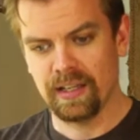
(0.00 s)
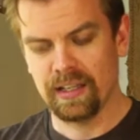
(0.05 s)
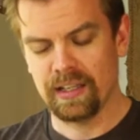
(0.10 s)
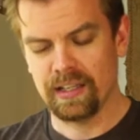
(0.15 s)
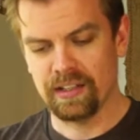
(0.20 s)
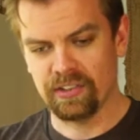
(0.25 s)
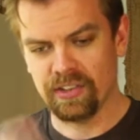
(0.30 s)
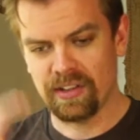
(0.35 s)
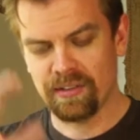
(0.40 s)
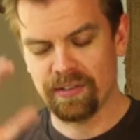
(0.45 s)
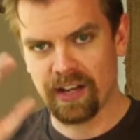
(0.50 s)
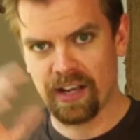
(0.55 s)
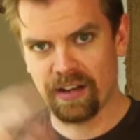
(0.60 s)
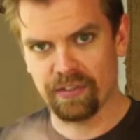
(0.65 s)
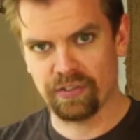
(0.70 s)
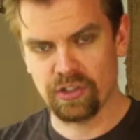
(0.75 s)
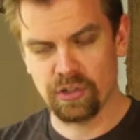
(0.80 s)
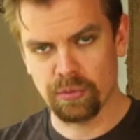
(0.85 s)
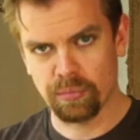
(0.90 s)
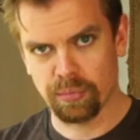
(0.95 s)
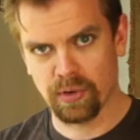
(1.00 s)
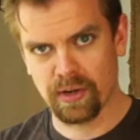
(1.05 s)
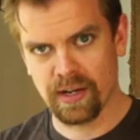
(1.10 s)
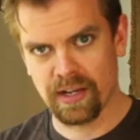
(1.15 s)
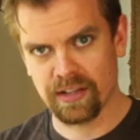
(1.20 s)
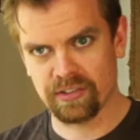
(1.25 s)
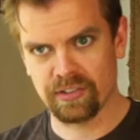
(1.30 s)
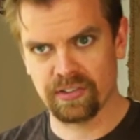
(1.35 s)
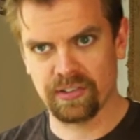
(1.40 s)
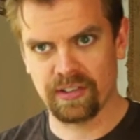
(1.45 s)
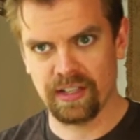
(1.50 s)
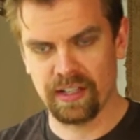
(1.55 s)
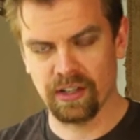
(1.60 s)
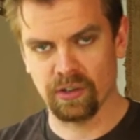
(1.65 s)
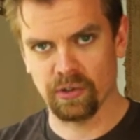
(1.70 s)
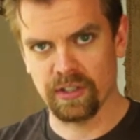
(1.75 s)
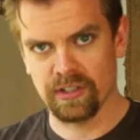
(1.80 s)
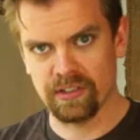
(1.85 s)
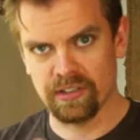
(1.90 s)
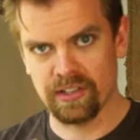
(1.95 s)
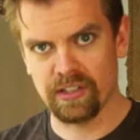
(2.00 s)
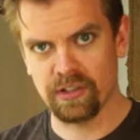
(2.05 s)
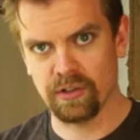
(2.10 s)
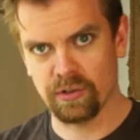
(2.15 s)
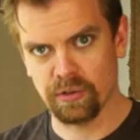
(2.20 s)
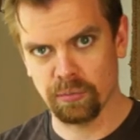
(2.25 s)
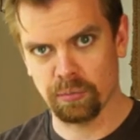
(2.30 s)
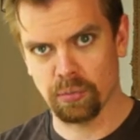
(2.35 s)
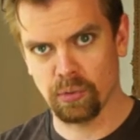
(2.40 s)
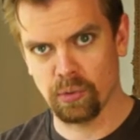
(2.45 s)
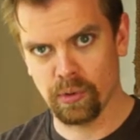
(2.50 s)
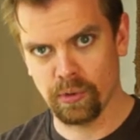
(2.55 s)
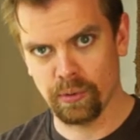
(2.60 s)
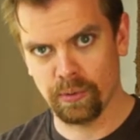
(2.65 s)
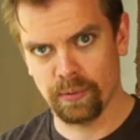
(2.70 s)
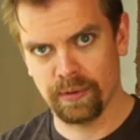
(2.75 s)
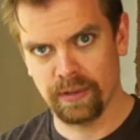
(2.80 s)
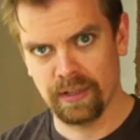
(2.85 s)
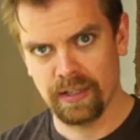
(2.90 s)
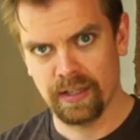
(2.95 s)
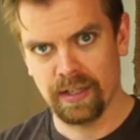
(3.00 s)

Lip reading: is even after you press, it'll continue to brew.